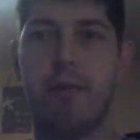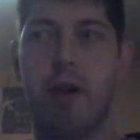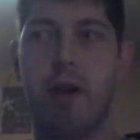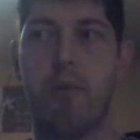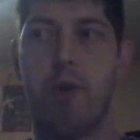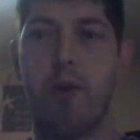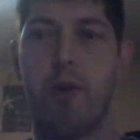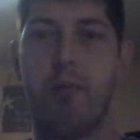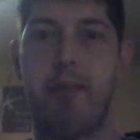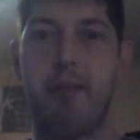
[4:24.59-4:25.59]
a
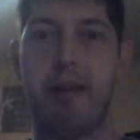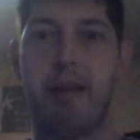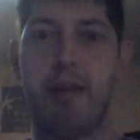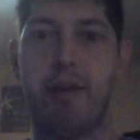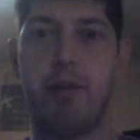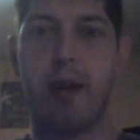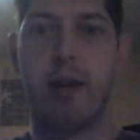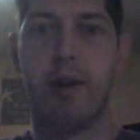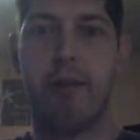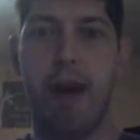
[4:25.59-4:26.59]
roadmap getting to
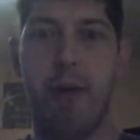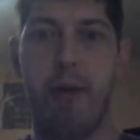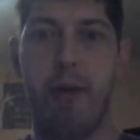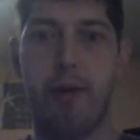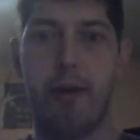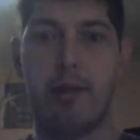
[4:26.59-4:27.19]
there of how we want